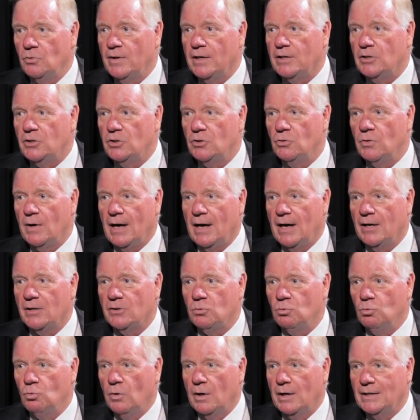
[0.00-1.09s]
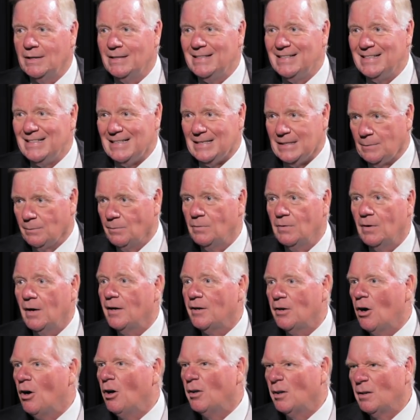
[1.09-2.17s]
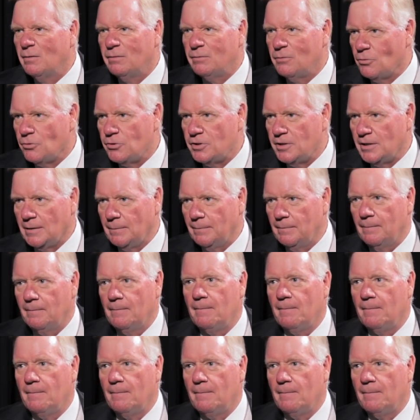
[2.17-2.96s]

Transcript: They do as one team. I call it a first team.